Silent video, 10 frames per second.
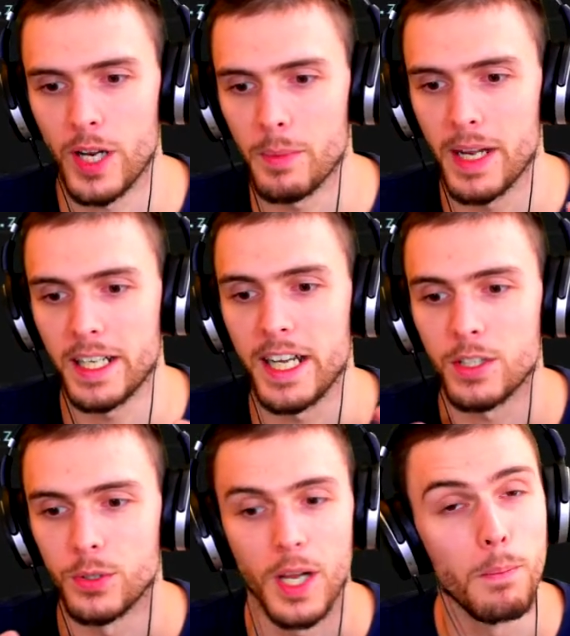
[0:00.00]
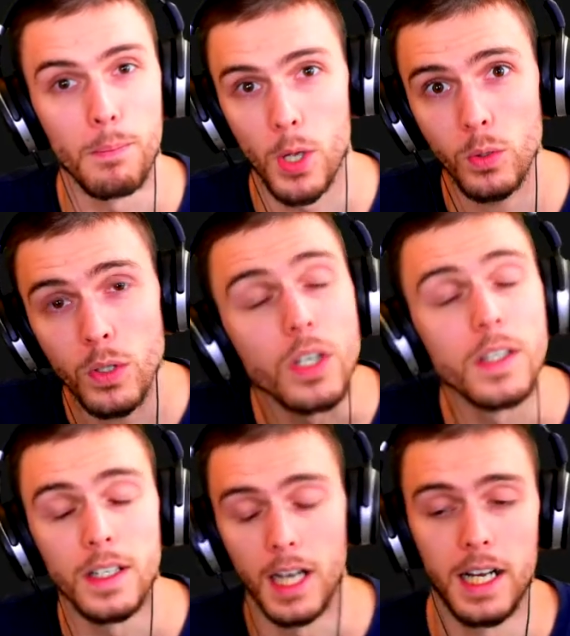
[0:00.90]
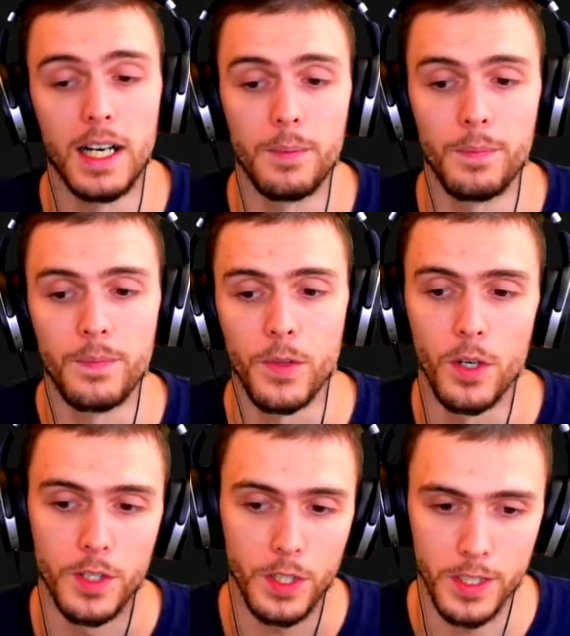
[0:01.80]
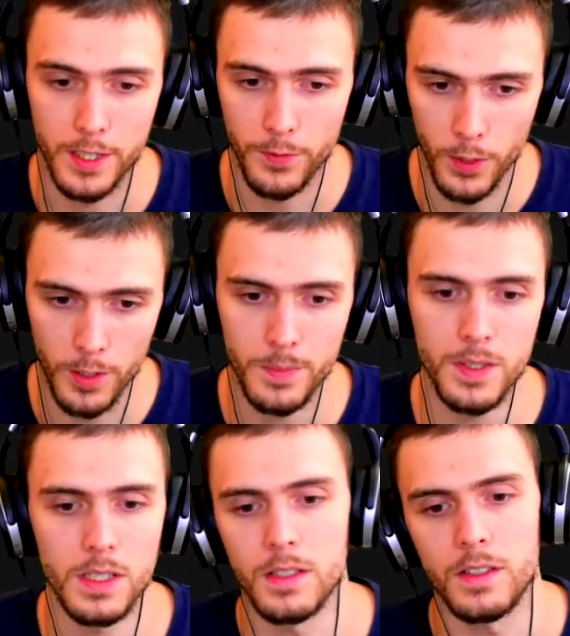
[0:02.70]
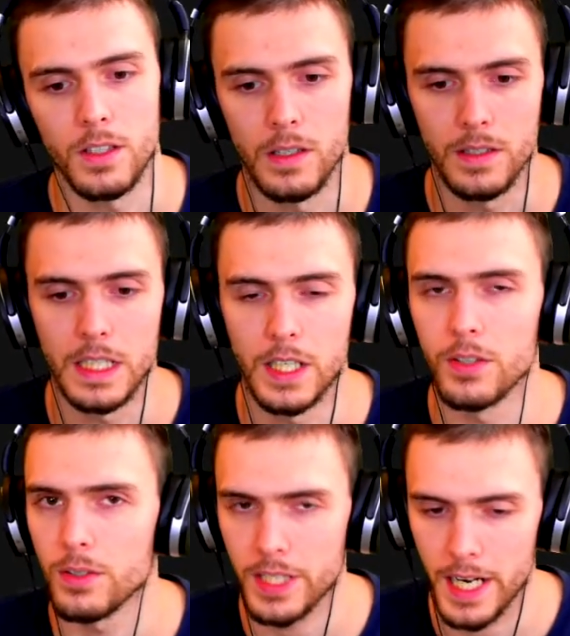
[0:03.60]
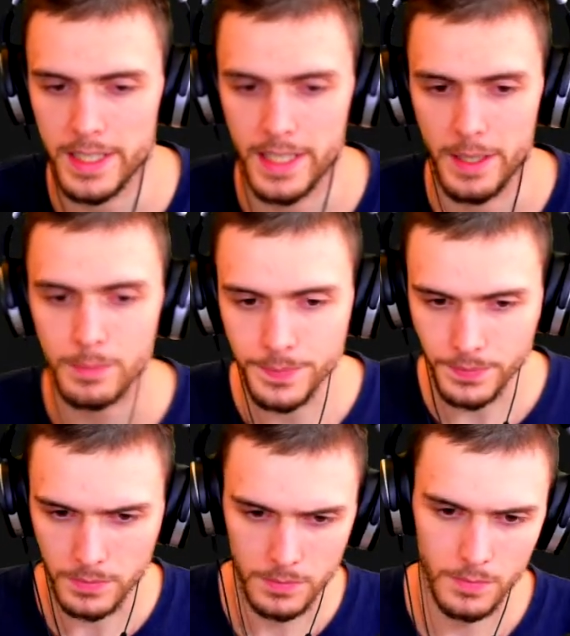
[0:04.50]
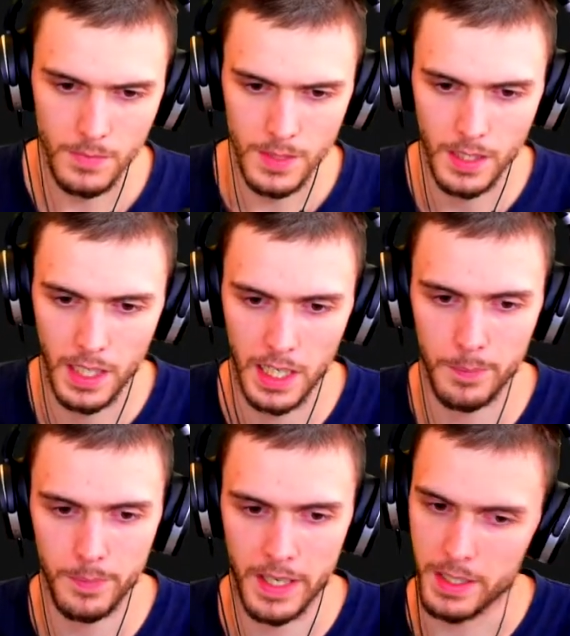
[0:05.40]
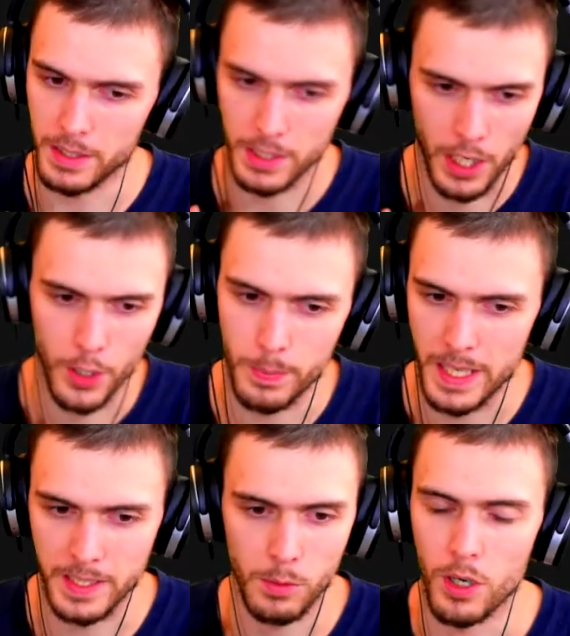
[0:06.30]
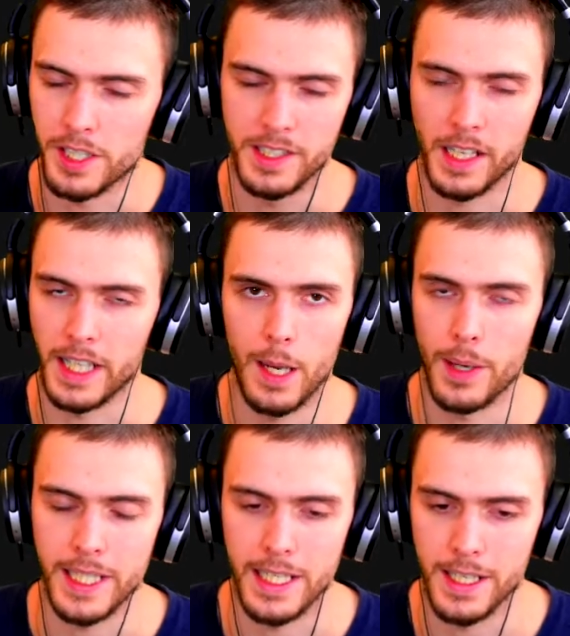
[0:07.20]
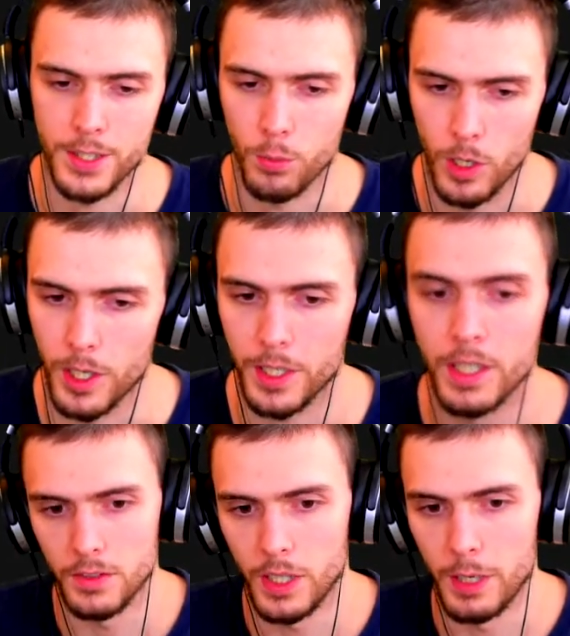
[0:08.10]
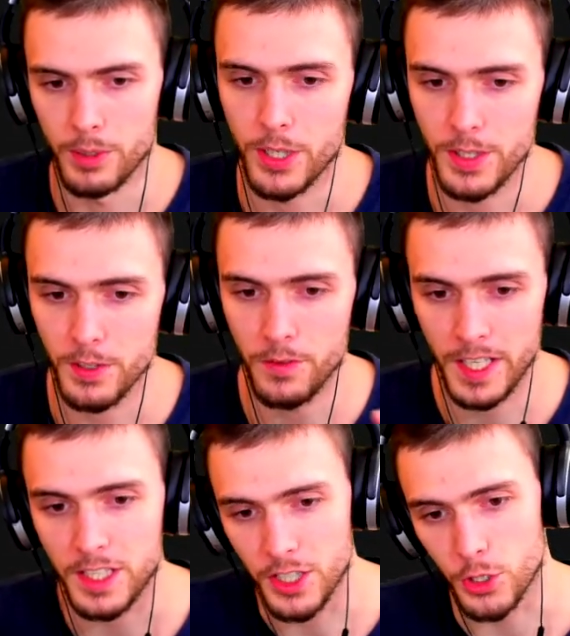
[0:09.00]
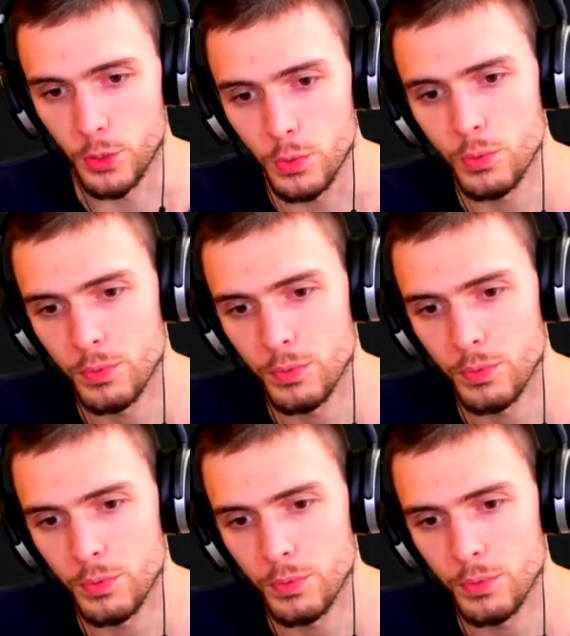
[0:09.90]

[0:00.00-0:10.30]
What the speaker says: by a guy called Amolk on the Unity forums. So, shout out to them. And the code basically worked exactly how I needed it to work. It returns a vector 2